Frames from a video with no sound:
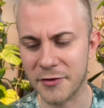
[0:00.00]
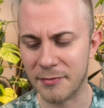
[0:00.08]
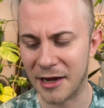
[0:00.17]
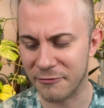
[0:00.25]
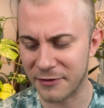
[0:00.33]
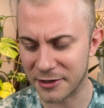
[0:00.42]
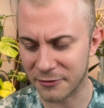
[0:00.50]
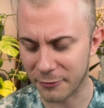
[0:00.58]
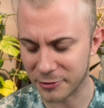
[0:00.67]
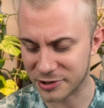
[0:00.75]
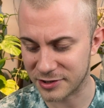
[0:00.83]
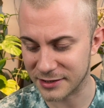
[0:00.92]
my friend,
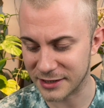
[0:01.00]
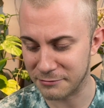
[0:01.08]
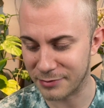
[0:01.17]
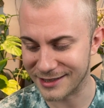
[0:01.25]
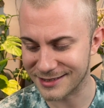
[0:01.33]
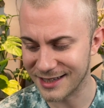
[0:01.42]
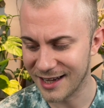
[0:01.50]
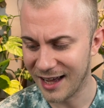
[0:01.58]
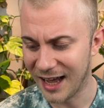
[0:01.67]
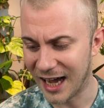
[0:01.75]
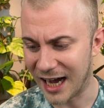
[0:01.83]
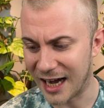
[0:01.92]
fortunately, but
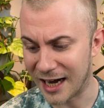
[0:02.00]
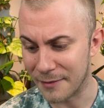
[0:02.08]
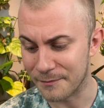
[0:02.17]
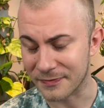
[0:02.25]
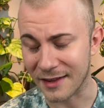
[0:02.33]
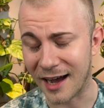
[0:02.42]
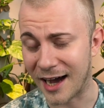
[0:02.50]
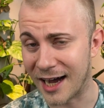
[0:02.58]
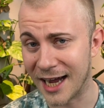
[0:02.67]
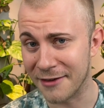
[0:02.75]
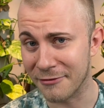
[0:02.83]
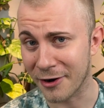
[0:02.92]
um,
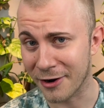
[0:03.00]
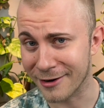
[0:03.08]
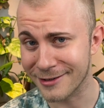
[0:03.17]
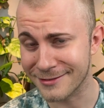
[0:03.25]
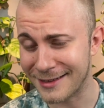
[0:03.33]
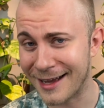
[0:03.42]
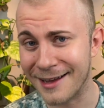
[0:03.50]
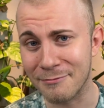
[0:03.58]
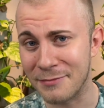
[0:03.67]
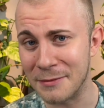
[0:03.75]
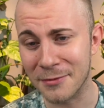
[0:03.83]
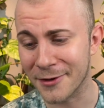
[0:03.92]
I've heard
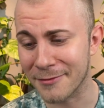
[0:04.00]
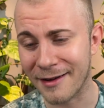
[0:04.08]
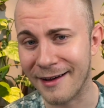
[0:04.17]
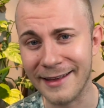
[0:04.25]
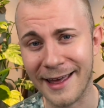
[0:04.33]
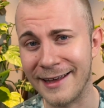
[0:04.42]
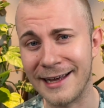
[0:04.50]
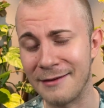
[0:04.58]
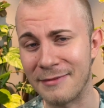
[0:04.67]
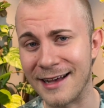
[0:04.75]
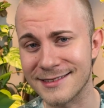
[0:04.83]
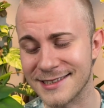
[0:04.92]
that people are buying hanging
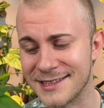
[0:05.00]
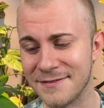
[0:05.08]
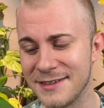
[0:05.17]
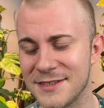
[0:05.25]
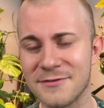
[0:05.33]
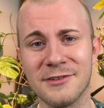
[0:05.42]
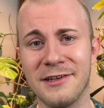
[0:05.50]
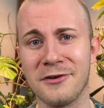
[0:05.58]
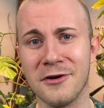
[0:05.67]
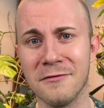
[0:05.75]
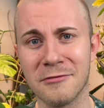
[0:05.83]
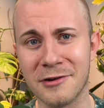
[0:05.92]
baskets of this for like
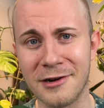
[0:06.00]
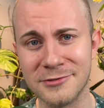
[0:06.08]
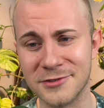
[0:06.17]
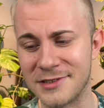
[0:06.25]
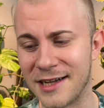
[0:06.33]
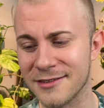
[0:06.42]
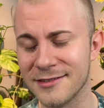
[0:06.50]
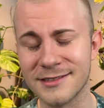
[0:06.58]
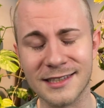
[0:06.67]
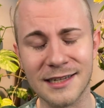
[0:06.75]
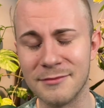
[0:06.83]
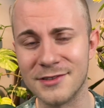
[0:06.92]
over a hundred
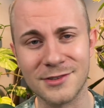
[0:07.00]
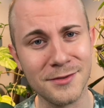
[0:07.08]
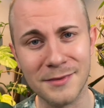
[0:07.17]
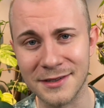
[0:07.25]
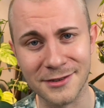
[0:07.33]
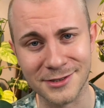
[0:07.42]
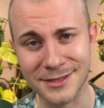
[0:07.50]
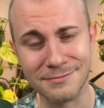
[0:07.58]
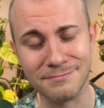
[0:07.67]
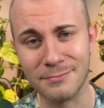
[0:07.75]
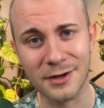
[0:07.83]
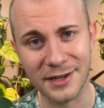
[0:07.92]
dollars, and I'm assuming they're just
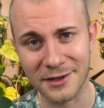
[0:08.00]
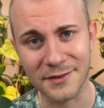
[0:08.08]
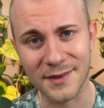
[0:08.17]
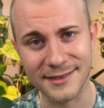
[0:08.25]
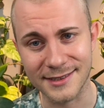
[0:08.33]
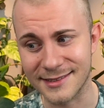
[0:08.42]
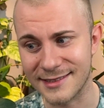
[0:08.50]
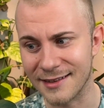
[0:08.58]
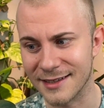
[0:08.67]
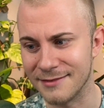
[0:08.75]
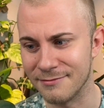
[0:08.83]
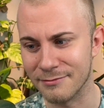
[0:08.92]
putting it online to
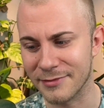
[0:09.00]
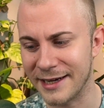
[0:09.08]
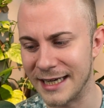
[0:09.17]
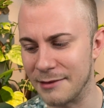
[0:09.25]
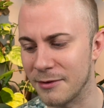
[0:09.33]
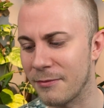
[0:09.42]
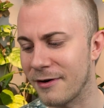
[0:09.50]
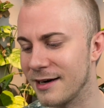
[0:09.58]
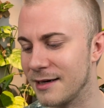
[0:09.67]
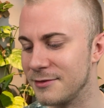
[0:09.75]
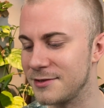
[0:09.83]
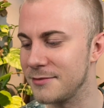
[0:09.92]
sell it and breaking them apart.
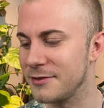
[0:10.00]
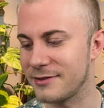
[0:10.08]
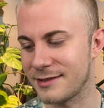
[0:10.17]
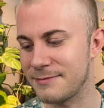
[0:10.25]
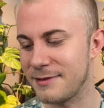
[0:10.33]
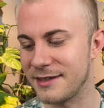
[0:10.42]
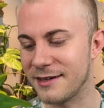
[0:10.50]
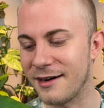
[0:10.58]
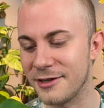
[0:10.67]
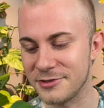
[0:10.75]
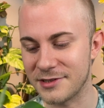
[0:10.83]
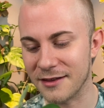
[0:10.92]
I'm assuming they're not spending a
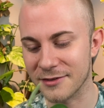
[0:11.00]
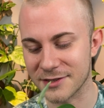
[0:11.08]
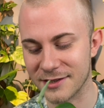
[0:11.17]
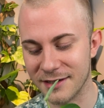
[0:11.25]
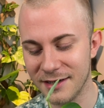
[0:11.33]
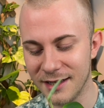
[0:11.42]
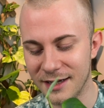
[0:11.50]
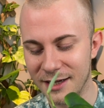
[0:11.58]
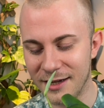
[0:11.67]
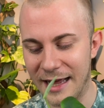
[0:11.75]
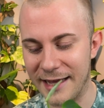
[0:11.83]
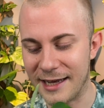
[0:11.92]
hundred dollars on a
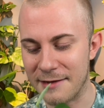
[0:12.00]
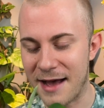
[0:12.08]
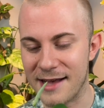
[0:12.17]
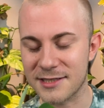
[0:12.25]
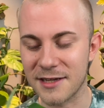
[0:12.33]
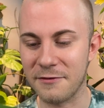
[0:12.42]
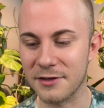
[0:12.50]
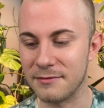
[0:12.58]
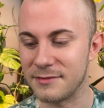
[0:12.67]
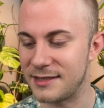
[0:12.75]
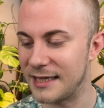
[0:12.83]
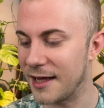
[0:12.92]
hanging basket for
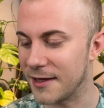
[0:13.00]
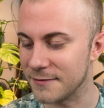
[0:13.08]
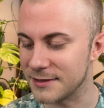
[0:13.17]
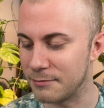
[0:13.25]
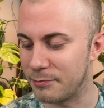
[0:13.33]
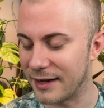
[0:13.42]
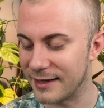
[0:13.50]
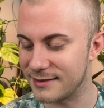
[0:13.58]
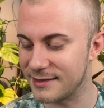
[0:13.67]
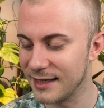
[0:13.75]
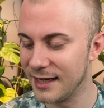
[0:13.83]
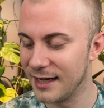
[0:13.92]
themselves,
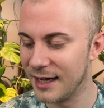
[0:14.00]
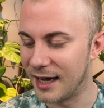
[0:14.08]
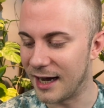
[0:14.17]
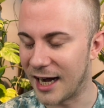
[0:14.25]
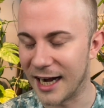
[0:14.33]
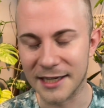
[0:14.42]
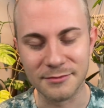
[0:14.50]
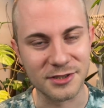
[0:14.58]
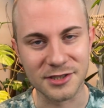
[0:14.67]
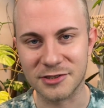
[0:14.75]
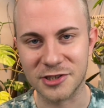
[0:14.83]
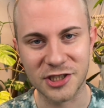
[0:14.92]
but I am
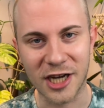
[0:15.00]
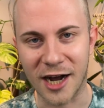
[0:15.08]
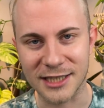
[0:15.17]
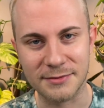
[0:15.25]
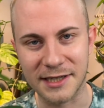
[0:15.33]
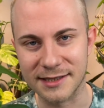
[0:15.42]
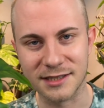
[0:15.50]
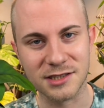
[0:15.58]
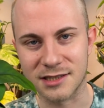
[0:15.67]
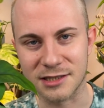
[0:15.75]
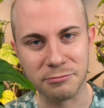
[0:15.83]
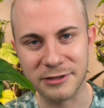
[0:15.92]
just shocked because it's
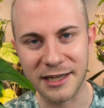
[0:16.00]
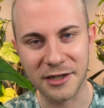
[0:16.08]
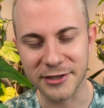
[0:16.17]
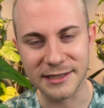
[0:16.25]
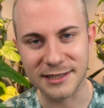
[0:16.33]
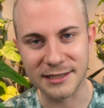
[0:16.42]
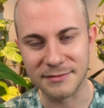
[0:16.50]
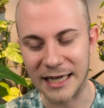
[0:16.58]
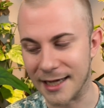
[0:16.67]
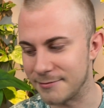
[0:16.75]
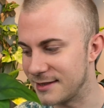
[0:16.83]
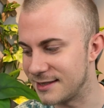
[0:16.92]
just a plain green
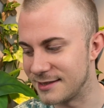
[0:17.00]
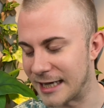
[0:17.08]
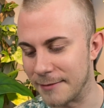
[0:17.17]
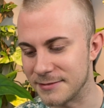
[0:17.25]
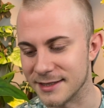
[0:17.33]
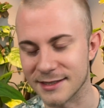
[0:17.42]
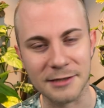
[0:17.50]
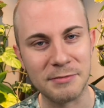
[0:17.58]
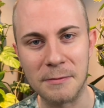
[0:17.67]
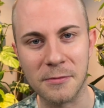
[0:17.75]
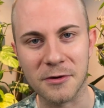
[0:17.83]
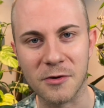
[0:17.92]
syndap syndapsis. Like,
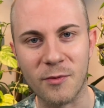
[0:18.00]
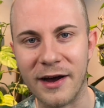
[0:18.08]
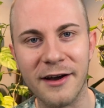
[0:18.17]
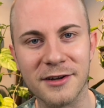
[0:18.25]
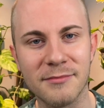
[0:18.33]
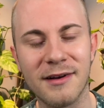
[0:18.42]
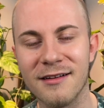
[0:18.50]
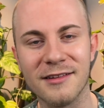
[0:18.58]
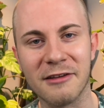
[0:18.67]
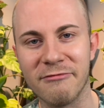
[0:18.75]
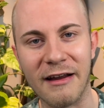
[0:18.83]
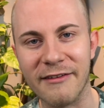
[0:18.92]
people are wild about
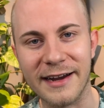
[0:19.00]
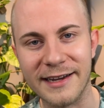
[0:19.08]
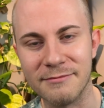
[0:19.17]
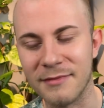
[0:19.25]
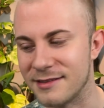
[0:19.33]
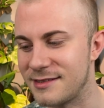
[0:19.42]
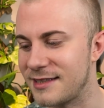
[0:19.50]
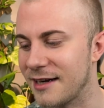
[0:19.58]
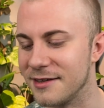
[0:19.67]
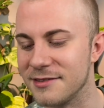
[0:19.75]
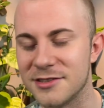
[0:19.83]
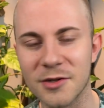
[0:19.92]
like variegated
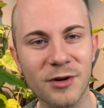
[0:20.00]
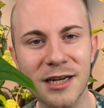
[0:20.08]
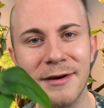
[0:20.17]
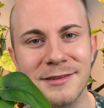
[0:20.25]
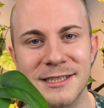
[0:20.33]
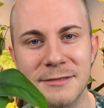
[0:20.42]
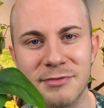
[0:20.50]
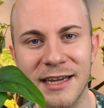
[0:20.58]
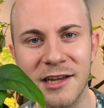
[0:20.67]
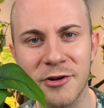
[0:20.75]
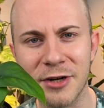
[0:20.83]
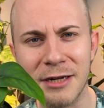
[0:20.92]
Monstera. So what about this
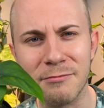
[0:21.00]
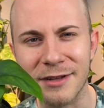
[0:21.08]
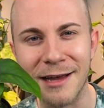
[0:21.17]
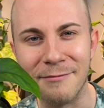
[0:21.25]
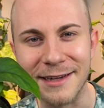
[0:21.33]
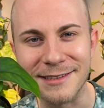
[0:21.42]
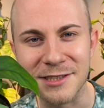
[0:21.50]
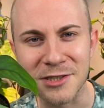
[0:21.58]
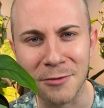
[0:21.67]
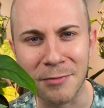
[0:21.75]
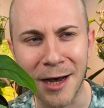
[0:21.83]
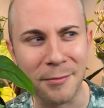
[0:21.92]
plain green plant makes it
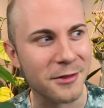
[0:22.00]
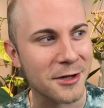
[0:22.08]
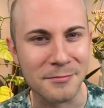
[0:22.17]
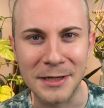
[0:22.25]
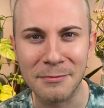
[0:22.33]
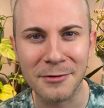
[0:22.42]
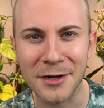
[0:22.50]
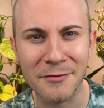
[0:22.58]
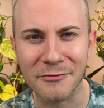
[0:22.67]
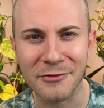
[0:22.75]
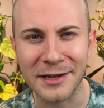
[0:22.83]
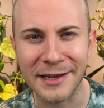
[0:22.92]
so popular? People
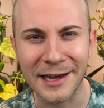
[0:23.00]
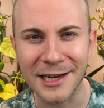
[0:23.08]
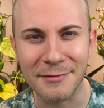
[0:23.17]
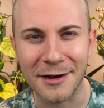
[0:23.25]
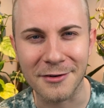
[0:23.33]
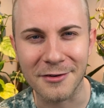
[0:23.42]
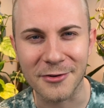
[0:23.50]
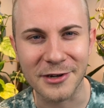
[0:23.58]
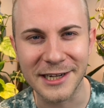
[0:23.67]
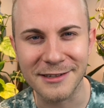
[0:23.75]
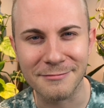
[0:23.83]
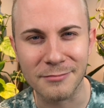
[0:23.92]
aren't freaking out about
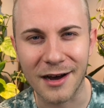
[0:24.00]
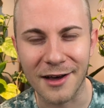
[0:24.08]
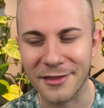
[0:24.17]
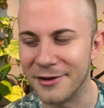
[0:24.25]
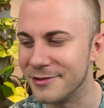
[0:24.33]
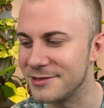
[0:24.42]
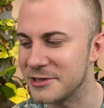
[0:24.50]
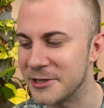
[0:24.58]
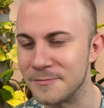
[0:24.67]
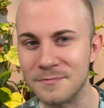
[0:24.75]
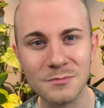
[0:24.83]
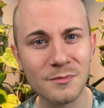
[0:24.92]
green pothos.
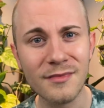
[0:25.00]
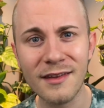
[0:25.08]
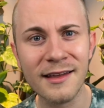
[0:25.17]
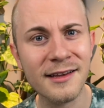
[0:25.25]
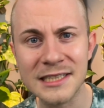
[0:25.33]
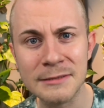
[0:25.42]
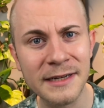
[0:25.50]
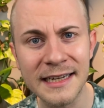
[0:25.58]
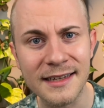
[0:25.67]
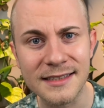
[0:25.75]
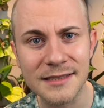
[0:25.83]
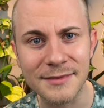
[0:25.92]
So explain
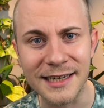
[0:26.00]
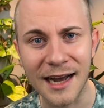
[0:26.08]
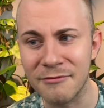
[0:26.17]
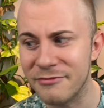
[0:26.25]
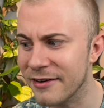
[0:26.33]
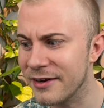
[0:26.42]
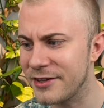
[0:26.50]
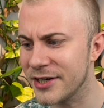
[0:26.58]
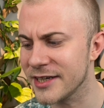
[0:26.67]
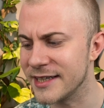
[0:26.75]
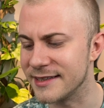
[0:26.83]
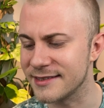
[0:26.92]
that to me. I'm very
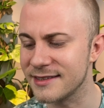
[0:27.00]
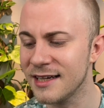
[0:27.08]
curious.